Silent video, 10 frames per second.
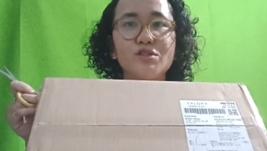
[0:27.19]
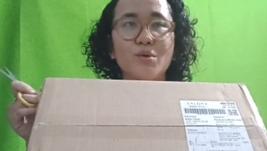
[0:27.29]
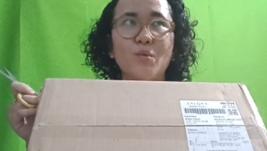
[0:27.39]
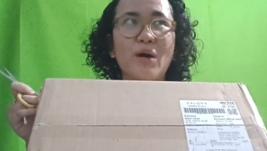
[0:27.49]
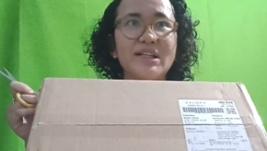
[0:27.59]

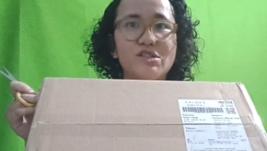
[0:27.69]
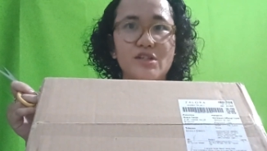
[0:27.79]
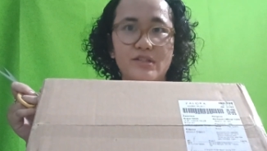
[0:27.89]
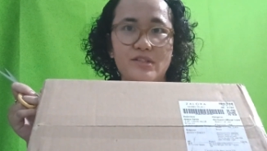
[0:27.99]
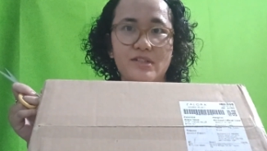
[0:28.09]

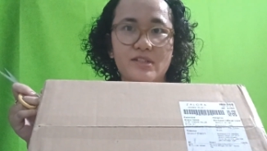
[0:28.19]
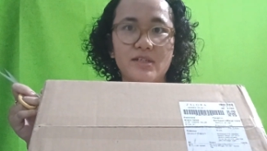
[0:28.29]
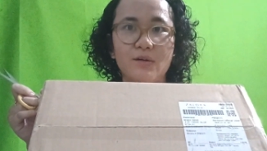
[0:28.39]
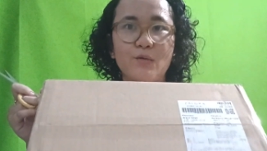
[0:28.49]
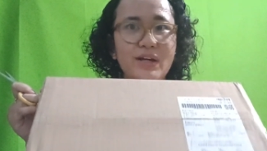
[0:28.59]
wedges
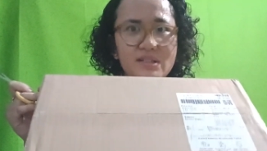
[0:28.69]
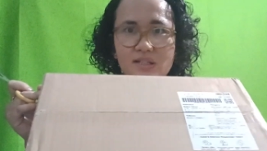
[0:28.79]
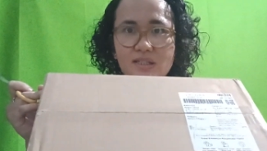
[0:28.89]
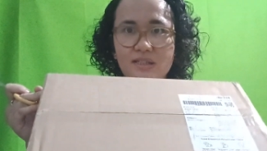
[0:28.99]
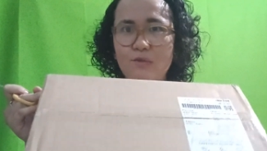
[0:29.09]

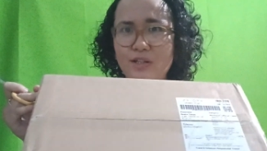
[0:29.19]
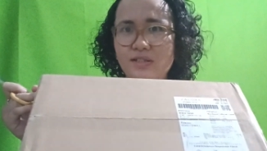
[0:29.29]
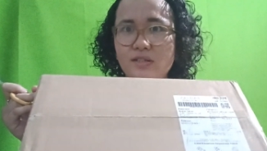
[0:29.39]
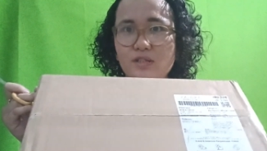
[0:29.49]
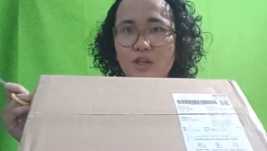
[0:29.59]

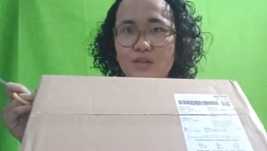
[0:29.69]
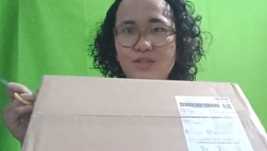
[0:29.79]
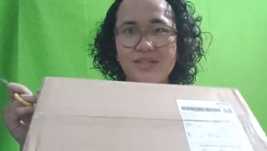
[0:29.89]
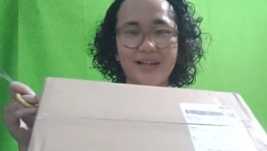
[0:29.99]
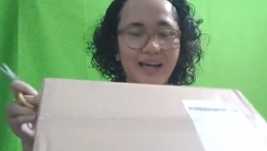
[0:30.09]

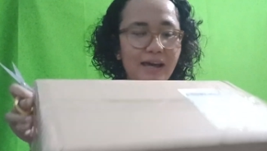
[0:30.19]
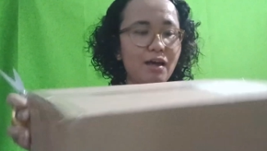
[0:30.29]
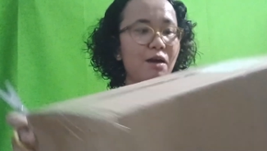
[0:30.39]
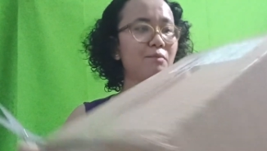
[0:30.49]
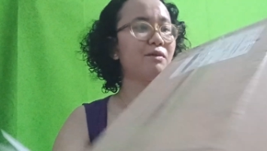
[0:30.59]
shoes. Okay,
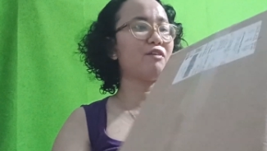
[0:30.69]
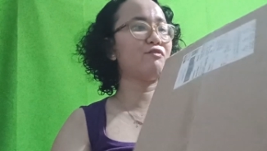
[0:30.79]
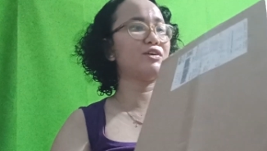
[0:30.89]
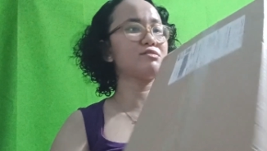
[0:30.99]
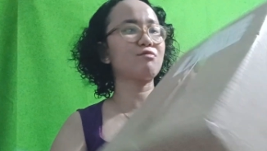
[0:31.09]
my
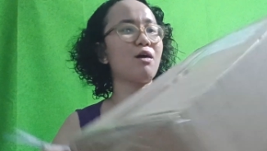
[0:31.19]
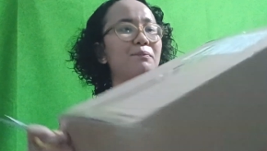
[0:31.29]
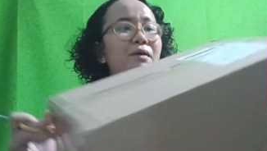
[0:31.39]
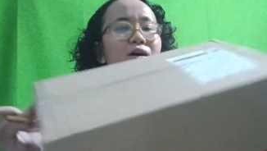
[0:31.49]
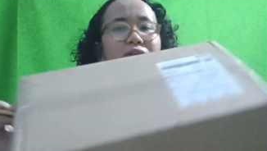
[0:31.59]
first
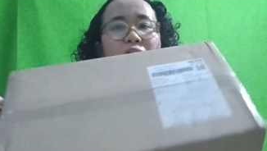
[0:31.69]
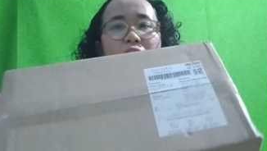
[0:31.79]
Rockport